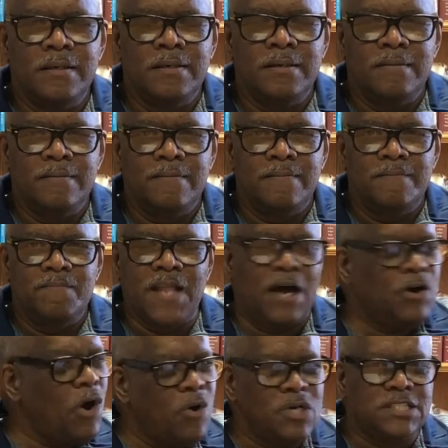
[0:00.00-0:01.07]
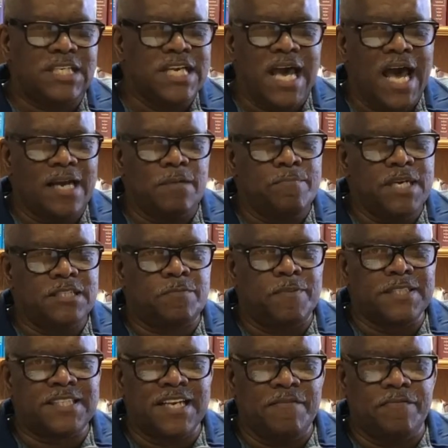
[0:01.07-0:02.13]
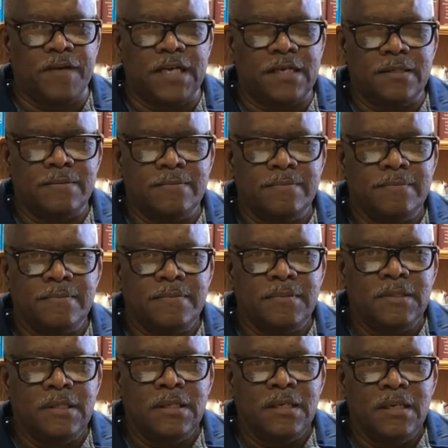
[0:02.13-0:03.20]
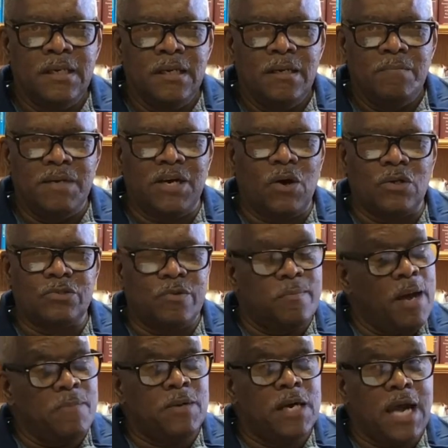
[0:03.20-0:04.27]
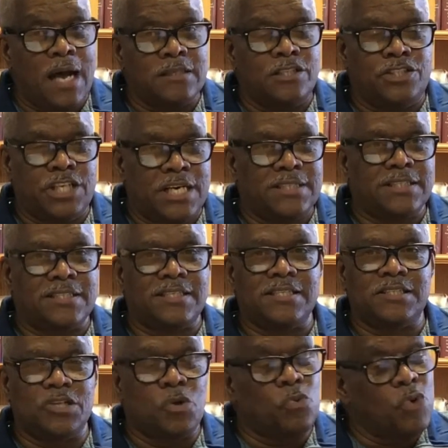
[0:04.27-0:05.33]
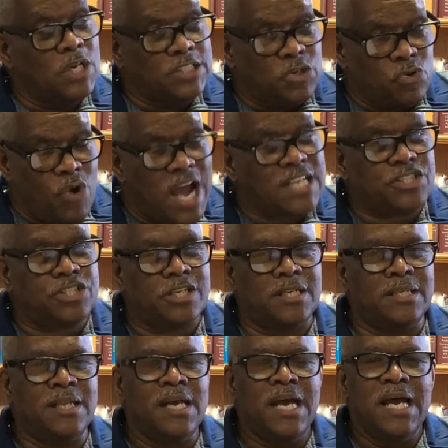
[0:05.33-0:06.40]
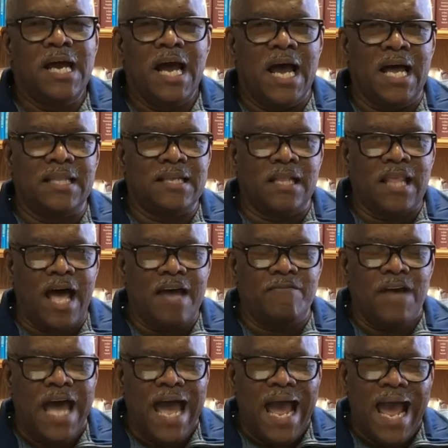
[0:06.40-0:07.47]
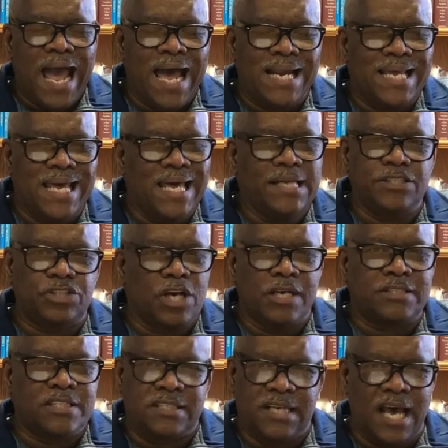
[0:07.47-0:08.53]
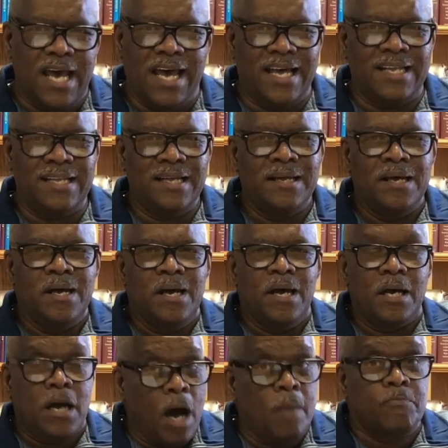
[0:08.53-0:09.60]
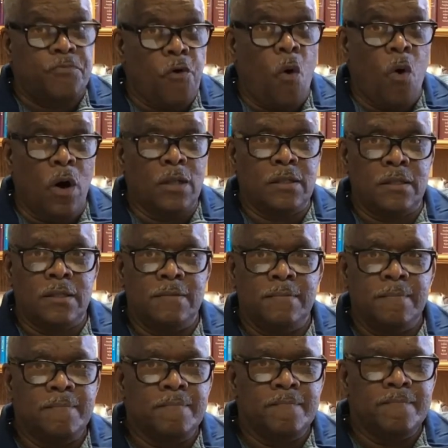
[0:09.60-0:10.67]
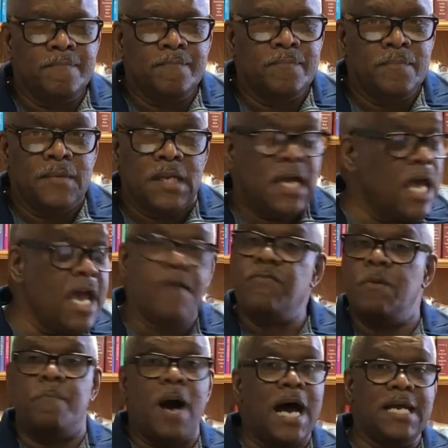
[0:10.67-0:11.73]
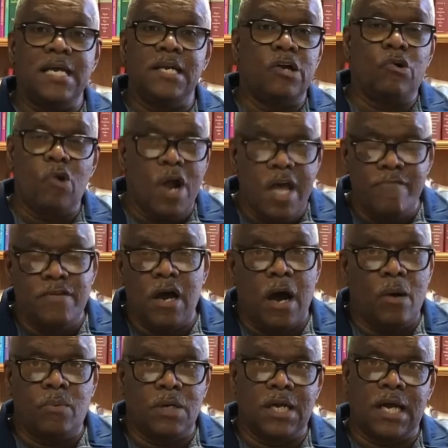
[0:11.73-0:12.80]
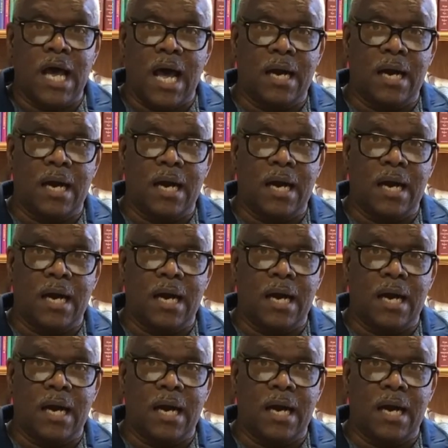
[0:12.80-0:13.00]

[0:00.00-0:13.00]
Now notice he had to be specific, because remember now, Jesus is the resurrection and the life. Had he just said, come forth, everybody in the graveyard would have got up.